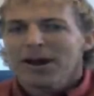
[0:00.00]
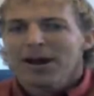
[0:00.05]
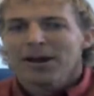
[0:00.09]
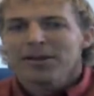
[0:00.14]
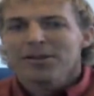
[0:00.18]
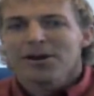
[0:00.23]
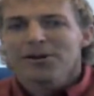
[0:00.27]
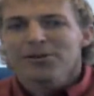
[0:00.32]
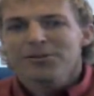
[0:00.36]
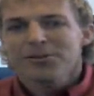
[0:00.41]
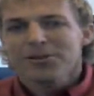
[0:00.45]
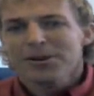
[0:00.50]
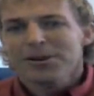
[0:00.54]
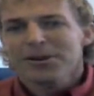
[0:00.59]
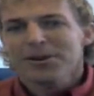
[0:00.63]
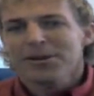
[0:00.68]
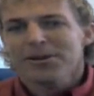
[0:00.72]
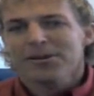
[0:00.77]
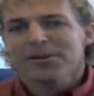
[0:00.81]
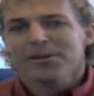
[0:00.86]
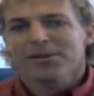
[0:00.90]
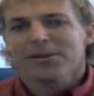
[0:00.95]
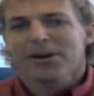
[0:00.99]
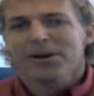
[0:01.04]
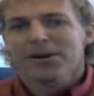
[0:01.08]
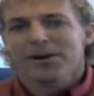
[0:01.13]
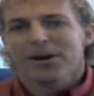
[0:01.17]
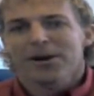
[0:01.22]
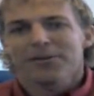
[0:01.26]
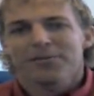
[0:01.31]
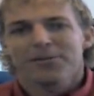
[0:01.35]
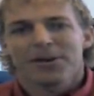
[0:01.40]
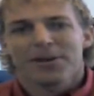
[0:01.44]
And those are going to
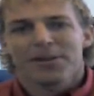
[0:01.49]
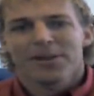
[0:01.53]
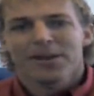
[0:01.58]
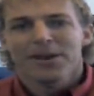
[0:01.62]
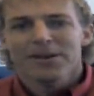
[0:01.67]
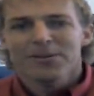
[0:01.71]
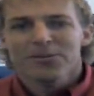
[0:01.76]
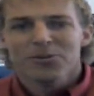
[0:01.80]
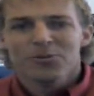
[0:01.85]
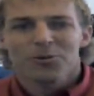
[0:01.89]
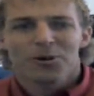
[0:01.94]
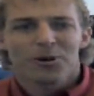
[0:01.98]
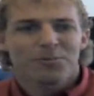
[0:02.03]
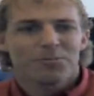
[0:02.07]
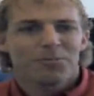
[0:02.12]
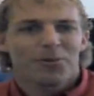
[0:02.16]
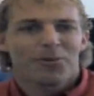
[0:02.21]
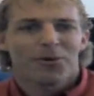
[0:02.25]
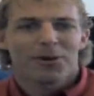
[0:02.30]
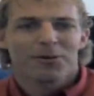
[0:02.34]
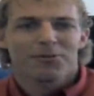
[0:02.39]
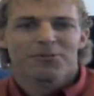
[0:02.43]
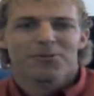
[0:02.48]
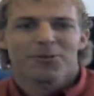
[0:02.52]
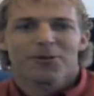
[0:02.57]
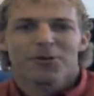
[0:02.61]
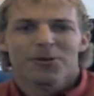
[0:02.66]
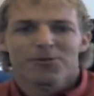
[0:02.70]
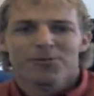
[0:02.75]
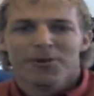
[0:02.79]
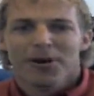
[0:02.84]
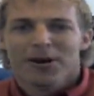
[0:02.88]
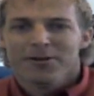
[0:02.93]
knock off at least
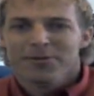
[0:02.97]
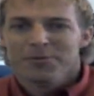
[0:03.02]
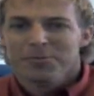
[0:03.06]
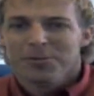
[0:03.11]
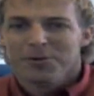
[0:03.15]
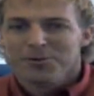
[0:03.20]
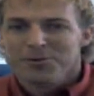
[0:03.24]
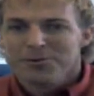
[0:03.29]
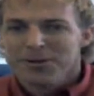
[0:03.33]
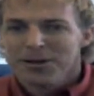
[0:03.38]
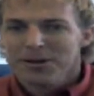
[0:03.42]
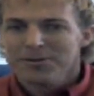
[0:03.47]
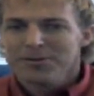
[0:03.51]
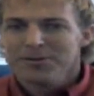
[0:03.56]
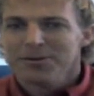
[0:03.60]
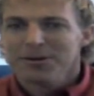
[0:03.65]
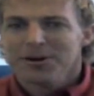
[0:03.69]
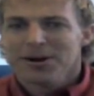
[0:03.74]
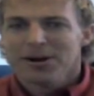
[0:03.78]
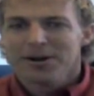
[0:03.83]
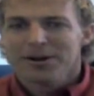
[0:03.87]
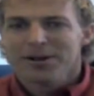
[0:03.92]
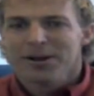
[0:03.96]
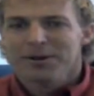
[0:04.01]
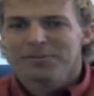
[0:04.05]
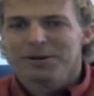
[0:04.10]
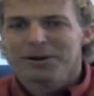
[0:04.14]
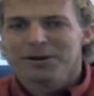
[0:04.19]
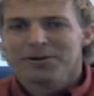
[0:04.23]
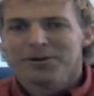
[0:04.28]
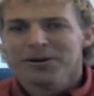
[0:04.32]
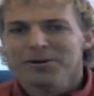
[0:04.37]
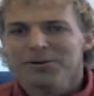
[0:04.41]
1.45% to our
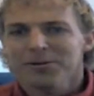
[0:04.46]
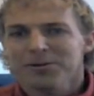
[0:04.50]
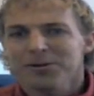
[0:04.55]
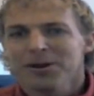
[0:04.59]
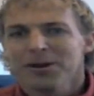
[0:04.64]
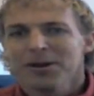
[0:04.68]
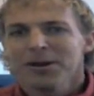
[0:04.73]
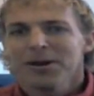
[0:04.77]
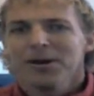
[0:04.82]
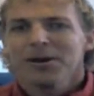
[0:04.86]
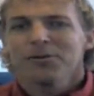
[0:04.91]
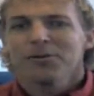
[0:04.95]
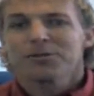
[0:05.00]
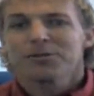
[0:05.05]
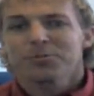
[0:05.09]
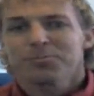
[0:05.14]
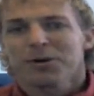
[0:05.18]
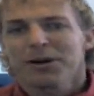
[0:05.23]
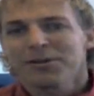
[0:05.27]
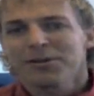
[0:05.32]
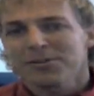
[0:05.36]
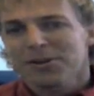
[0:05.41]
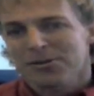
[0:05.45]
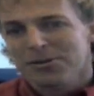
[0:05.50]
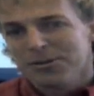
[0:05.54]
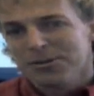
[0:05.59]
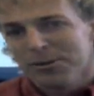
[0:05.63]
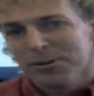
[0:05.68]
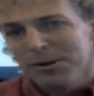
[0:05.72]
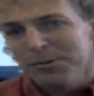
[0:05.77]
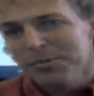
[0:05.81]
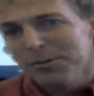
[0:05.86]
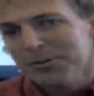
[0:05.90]
economic growth, which brings our
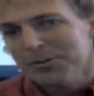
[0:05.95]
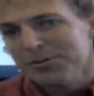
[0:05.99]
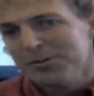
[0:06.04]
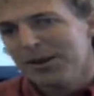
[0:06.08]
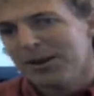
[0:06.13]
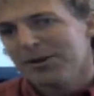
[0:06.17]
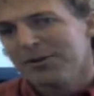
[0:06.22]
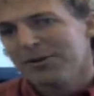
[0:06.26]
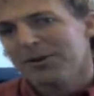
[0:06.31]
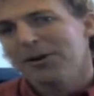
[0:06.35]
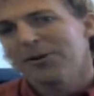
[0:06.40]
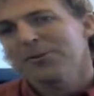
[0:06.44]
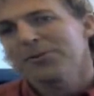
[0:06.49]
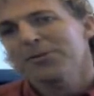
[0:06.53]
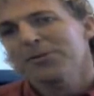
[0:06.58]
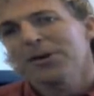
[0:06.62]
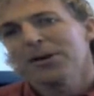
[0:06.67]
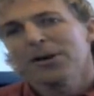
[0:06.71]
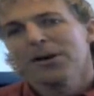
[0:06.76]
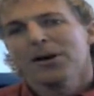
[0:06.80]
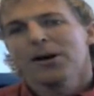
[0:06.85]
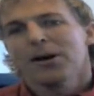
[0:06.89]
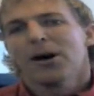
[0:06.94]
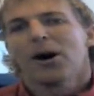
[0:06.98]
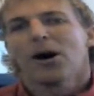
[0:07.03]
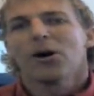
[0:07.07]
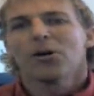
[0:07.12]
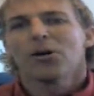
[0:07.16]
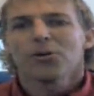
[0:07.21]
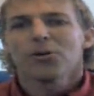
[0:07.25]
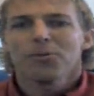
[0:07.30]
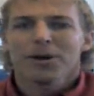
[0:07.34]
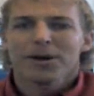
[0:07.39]
3% growth
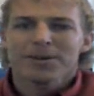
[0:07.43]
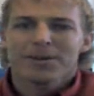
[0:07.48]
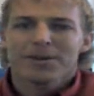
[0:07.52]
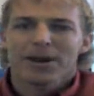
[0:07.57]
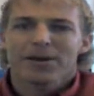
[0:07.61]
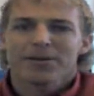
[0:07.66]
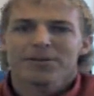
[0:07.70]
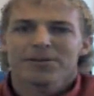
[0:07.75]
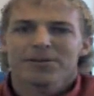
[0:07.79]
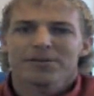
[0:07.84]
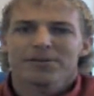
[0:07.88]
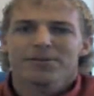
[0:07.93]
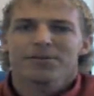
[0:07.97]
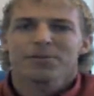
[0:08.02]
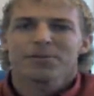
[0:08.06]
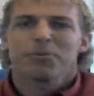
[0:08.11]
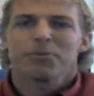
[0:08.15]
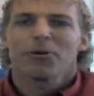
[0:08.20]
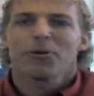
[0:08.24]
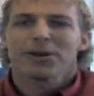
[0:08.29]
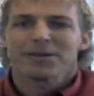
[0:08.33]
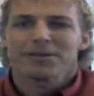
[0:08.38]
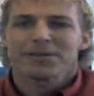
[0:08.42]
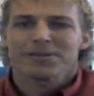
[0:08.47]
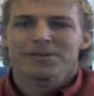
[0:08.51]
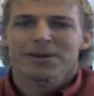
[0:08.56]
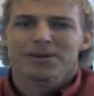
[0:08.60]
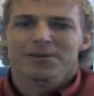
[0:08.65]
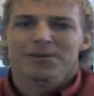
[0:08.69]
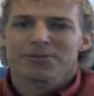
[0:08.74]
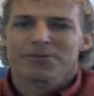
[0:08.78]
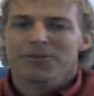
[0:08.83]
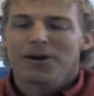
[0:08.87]
all the way down to
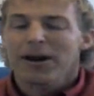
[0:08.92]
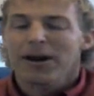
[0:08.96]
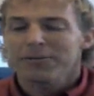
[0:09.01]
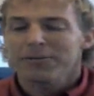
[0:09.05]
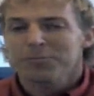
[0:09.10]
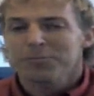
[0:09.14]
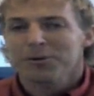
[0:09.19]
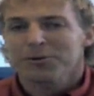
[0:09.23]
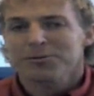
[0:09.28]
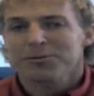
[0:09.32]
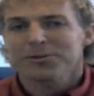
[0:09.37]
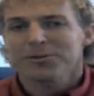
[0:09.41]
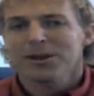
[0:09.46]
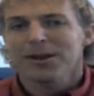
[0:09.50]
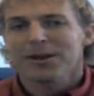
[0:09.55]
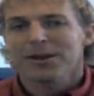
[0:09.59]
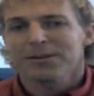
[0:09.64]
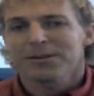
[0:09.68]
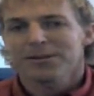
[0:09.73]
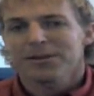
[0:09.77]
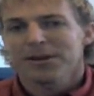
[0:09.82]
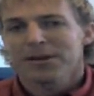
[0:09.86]
0.65%.